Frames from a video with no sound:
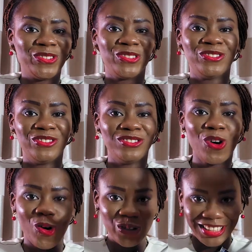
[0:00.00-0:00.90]
to
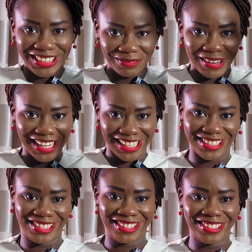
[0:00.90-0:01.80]
hold the
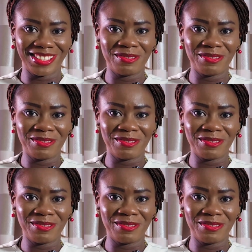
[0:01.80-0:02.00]
markets.